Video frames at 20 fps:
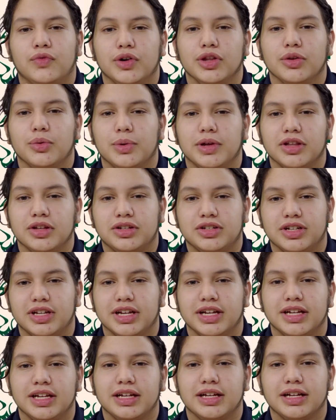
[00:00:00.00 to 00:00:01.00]
For the weather
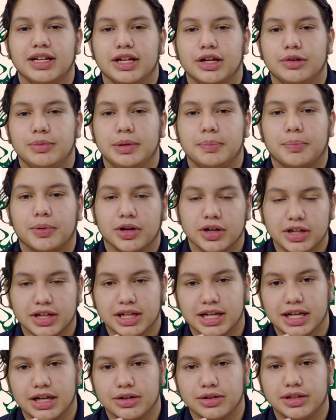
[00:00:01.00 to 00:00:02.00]
today, it'll be partly
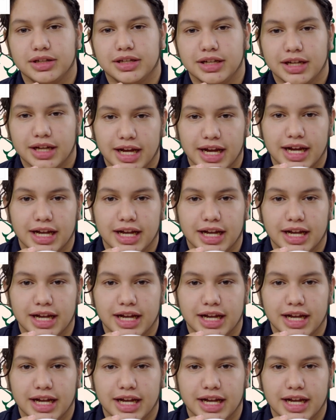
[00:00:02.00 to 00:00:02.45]
cloudy